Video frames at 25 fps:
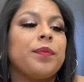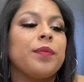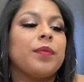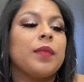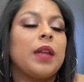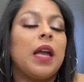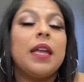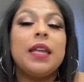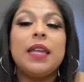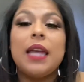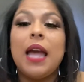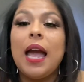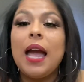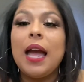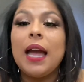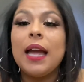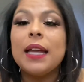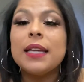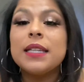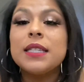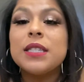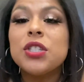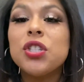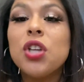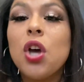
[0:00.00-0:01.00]

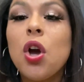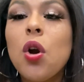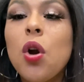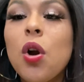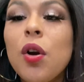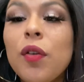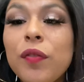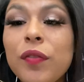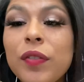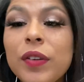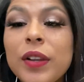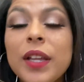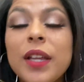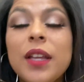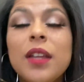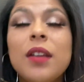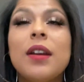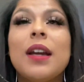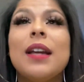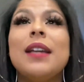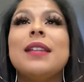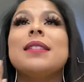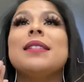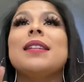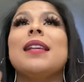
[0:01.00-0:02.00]
Yes, so hopefully you
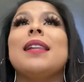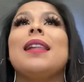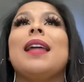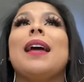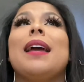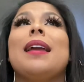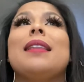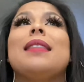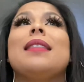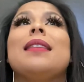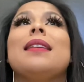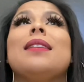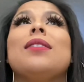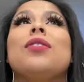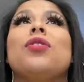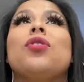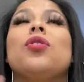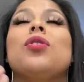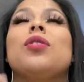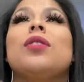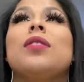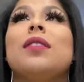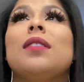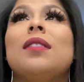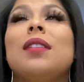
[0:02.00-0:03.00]
guys like these
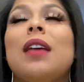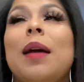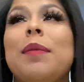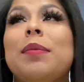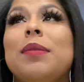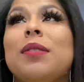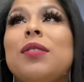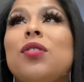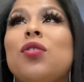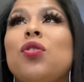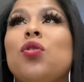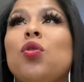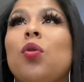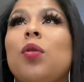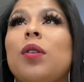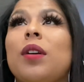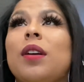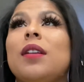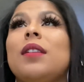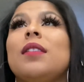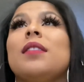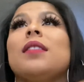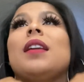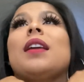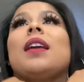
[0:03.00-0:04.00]
types of
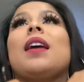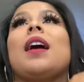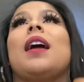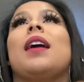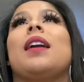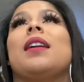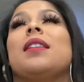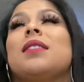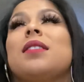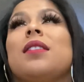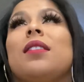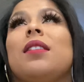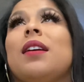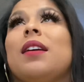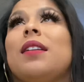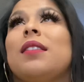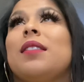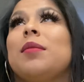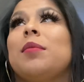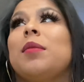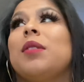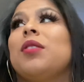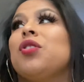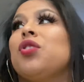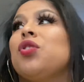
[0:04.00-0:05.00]
stories. Like, I could tell you guys
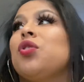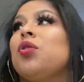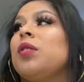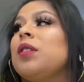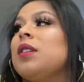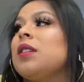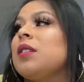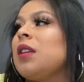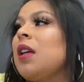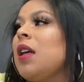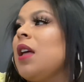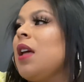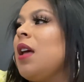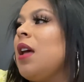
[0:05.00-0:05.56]
some other stories.